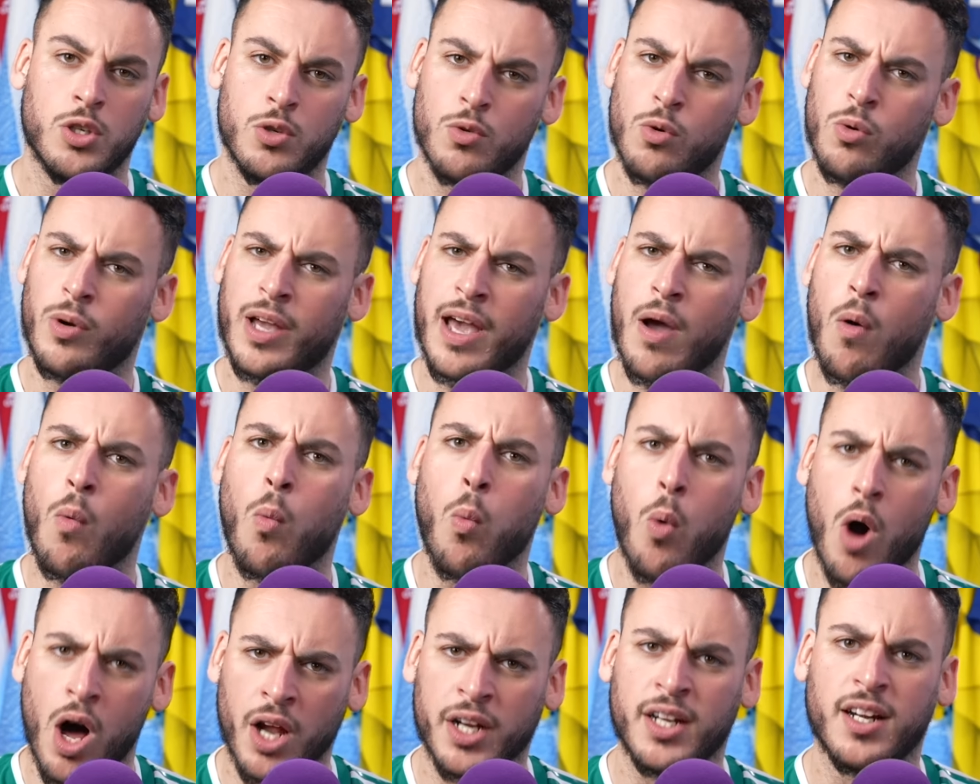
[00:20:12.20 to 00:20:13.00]
you will get
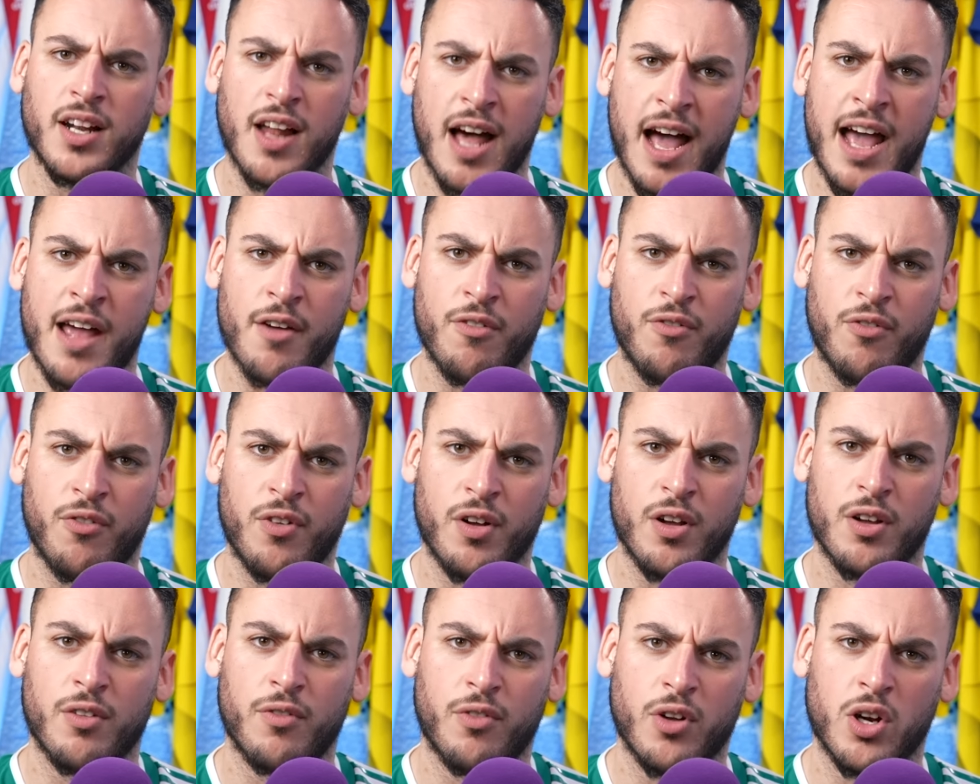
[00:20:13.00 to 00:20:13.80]
one life
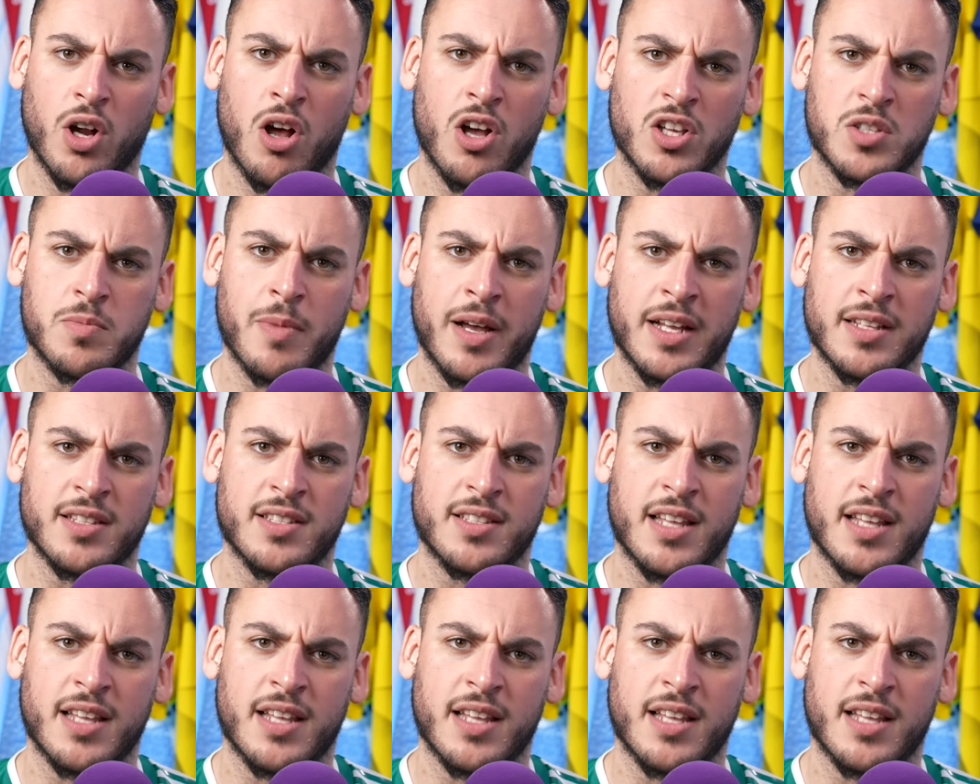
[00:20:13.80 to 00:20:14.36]
for last man